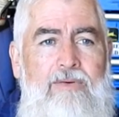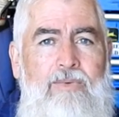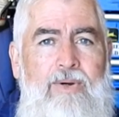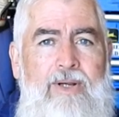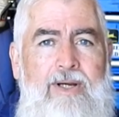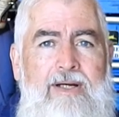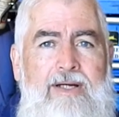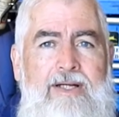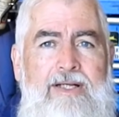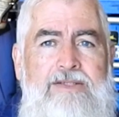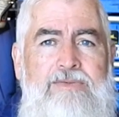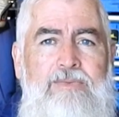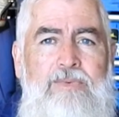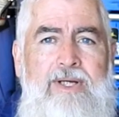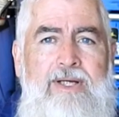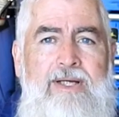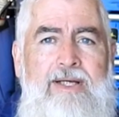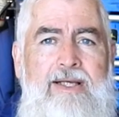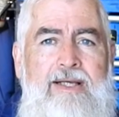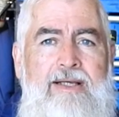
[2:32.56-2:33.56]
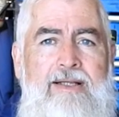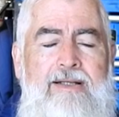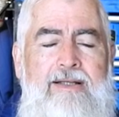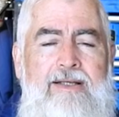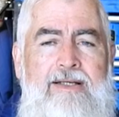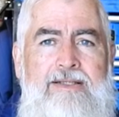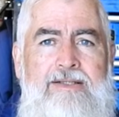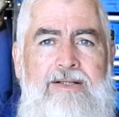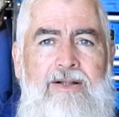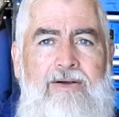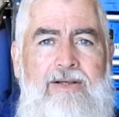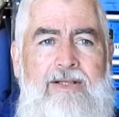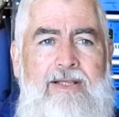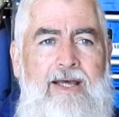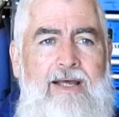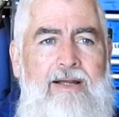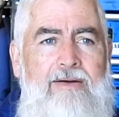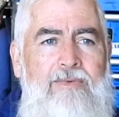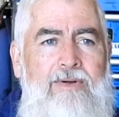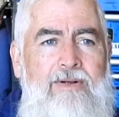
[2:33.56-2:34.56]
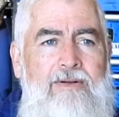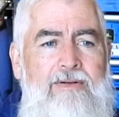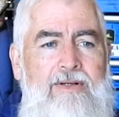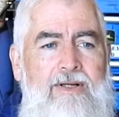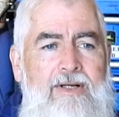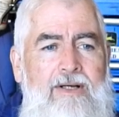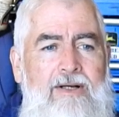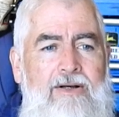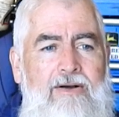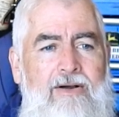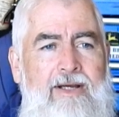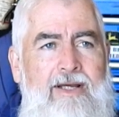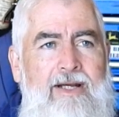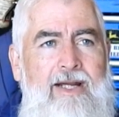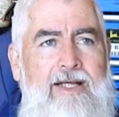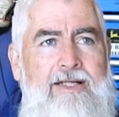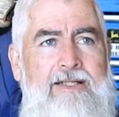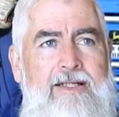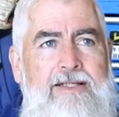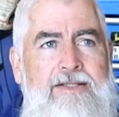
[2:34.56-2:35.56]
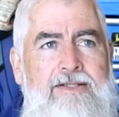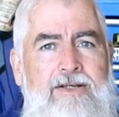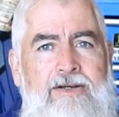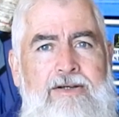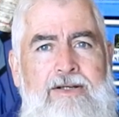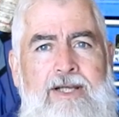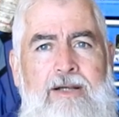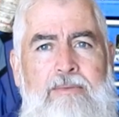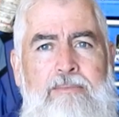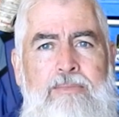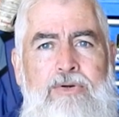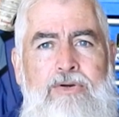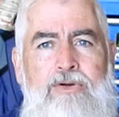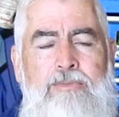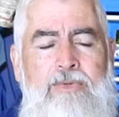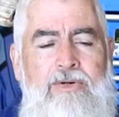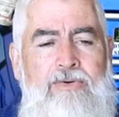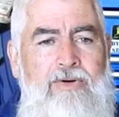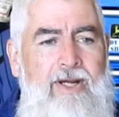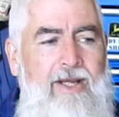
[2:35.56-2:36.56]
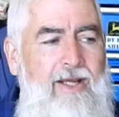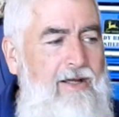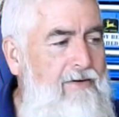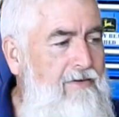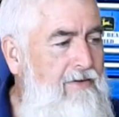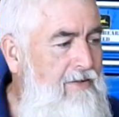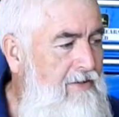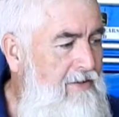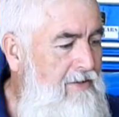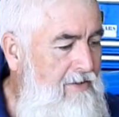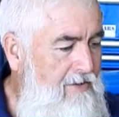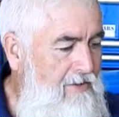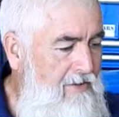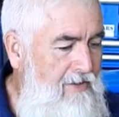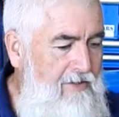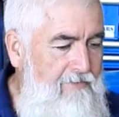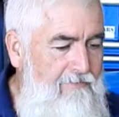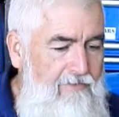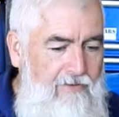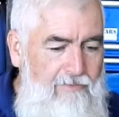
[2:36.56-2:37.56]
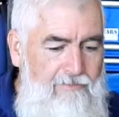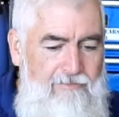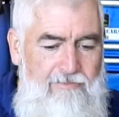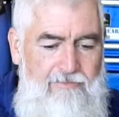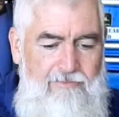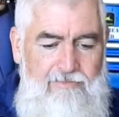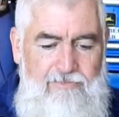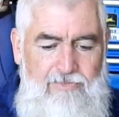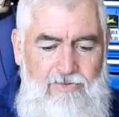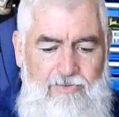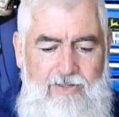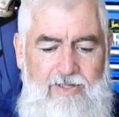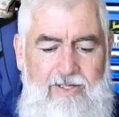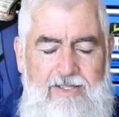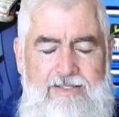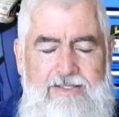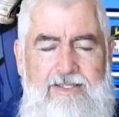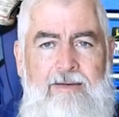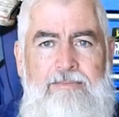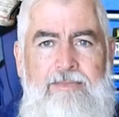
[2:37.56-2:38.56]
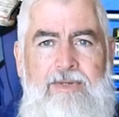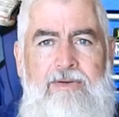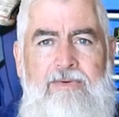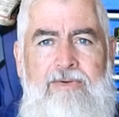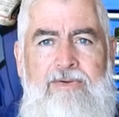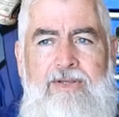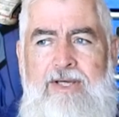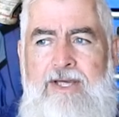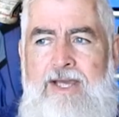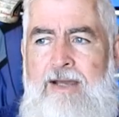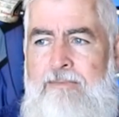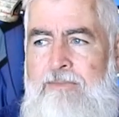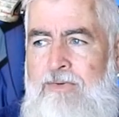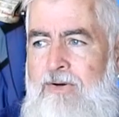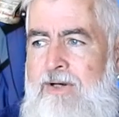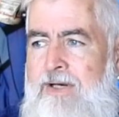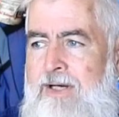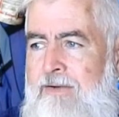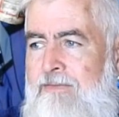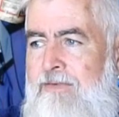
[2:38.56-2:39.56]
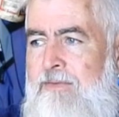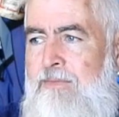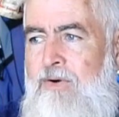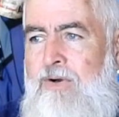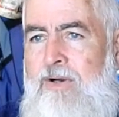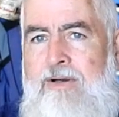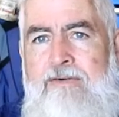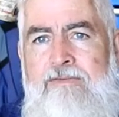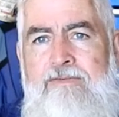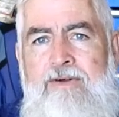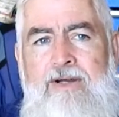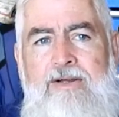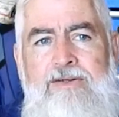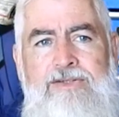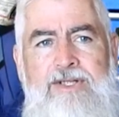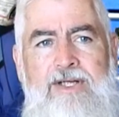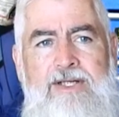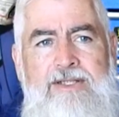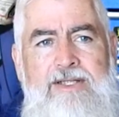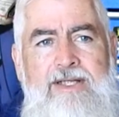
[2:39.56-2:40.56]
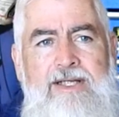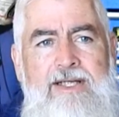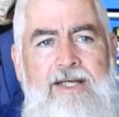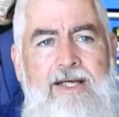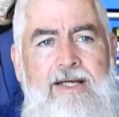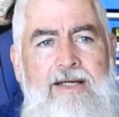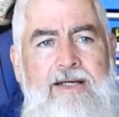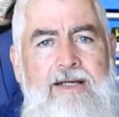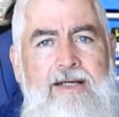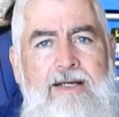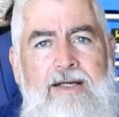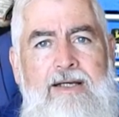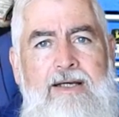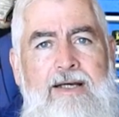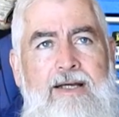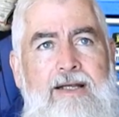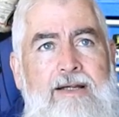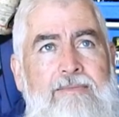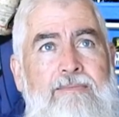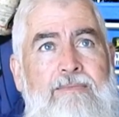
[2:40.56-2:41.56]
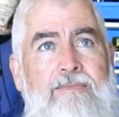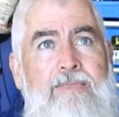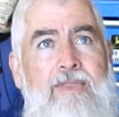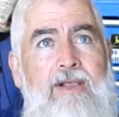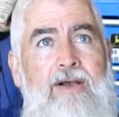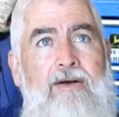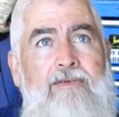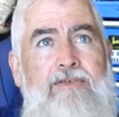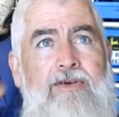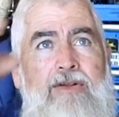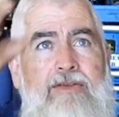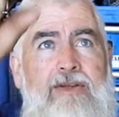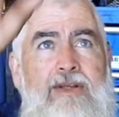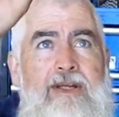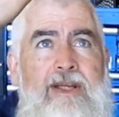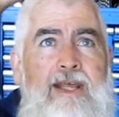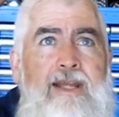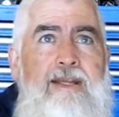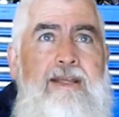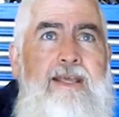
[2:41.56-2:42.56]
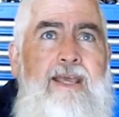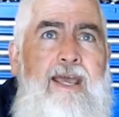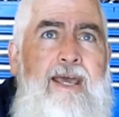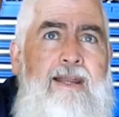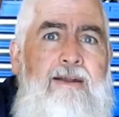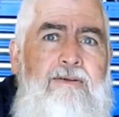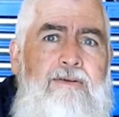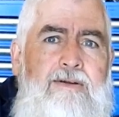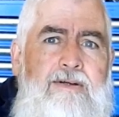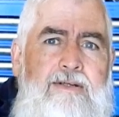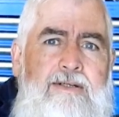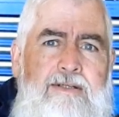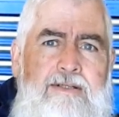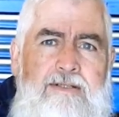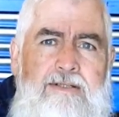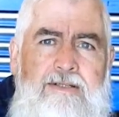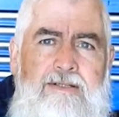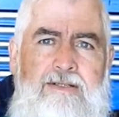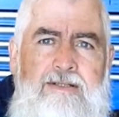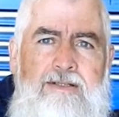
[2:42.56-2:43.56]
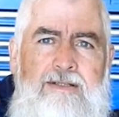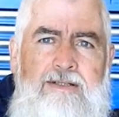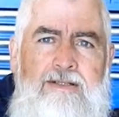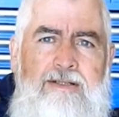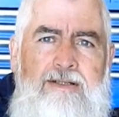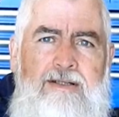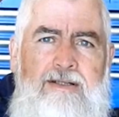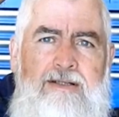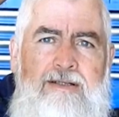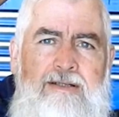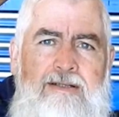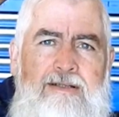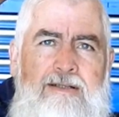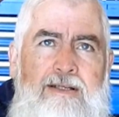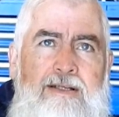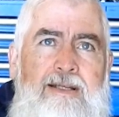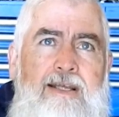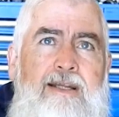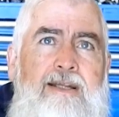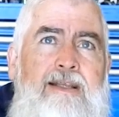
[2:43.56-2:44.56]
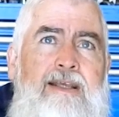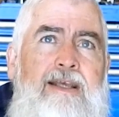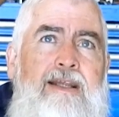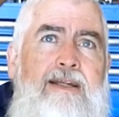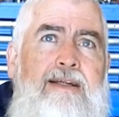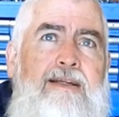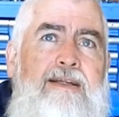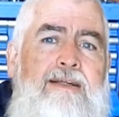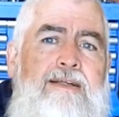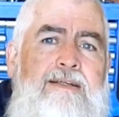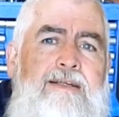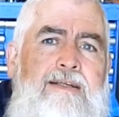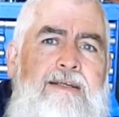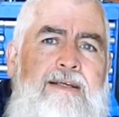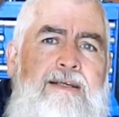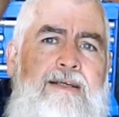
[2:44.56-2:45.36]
when it is windy and things like that, well, I can actually turn that boom around, and if I'm looking at something with the camera, I can have the microphone just here. And I've got the dead cat on it, the dead kitten,